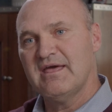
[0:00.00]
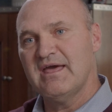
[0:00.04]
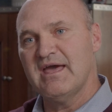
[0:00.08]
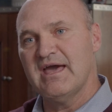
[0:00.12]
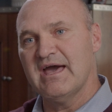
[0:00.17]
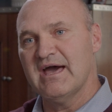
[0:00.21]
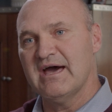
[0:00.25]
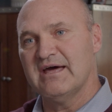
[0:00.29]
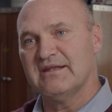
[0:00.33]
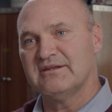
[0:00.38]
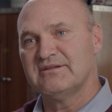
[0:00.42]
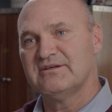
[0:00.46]

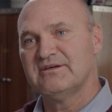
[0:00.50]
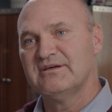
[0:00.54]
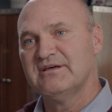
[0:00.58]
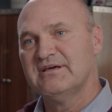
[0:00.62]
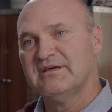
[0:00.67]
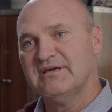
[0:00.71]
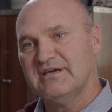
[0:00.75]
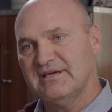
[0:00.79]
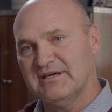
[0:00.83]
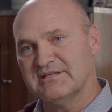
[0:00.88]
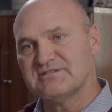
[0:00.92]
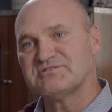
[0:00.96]
and
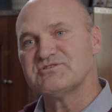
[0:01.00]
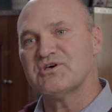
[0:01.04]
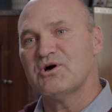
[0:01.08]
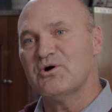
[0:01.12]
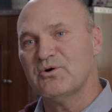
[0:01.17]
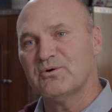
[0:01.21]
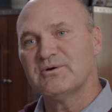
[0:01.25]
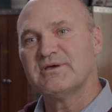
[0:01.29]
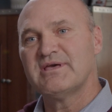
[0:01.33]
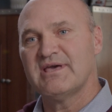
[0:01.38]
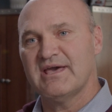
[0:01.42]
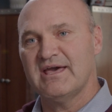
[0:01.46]
it's
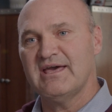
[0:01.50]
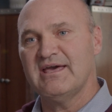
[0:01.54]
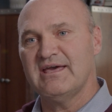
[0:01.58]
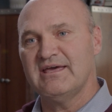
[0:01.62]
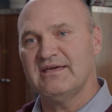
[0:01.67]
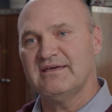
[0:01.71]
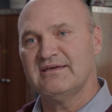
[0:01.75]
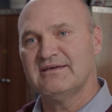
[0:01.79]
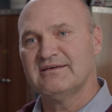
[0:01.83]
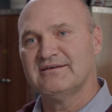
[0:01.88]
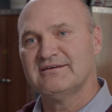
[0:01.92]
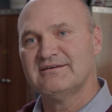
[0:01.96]

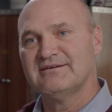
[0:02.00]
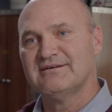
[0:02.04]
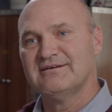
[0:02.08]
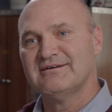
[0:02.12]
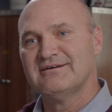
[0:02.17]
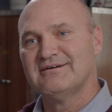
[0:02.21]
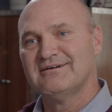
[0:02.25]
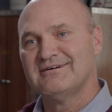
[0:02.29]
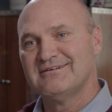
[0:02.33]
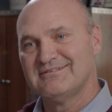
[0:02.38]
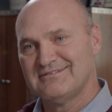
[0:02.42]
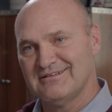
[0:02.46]
okay
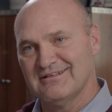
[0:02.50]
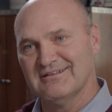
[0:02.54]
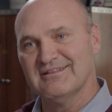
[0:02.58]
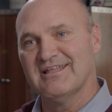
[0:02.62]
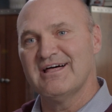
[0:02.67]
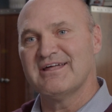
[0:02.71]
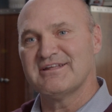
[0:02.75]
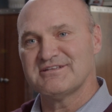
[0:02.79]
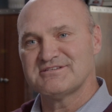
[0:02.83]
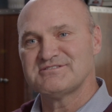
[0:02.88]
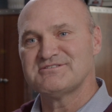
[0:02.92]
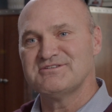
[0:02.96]
to
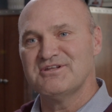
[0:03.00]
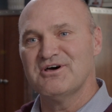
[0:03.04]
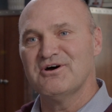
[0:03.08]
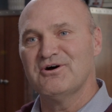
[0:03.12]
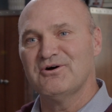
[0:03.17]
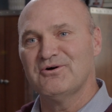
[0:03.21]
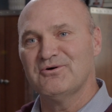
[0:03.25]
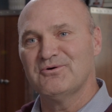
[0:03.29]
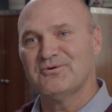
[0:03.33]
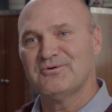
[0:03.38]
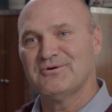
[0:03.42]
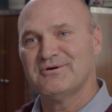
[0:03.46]
let us
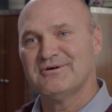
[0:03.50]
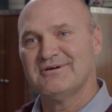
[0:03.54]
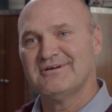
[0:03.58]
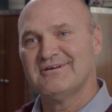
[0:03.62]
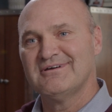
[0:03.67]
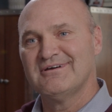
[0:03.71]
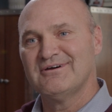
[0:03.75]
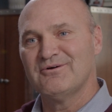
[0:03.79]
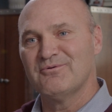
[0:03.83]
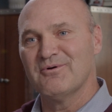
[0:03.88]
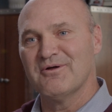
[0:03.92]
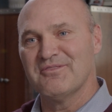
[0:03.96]
know
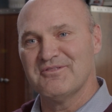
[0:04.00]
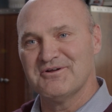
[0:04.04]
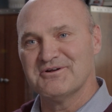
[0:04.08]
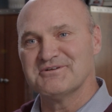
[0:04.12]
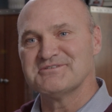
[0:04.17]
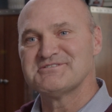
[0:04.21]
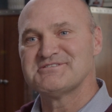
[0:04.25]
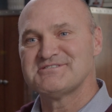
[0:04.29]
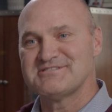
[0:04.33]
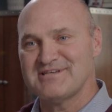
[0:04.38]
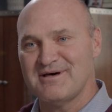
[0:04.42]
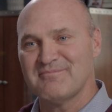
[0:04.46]
when there's
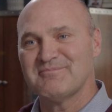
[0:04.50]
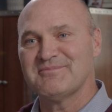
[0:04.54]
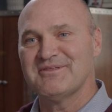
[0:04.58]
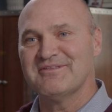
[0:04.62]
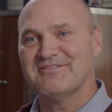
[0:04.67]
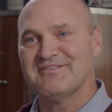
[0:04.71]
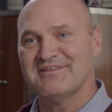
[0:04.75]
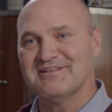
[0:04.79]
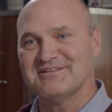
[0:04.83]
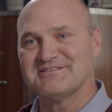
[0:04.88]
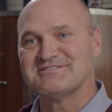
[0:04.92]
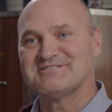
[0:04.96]

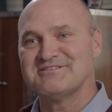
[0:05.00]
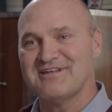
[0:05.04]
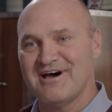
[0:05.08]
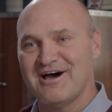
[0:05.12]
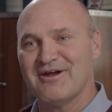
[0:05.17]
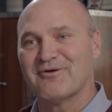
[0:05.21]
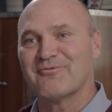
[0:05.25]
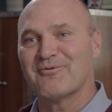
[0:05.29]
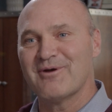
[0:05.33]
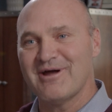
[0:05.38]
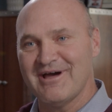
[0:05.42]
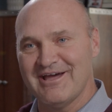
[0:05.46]
something that's
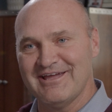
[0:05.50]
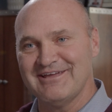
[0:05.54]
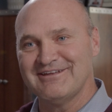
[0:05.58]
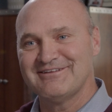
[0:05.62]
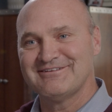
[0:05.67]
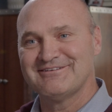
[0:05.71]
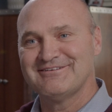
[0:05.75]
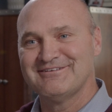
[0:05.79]
not right.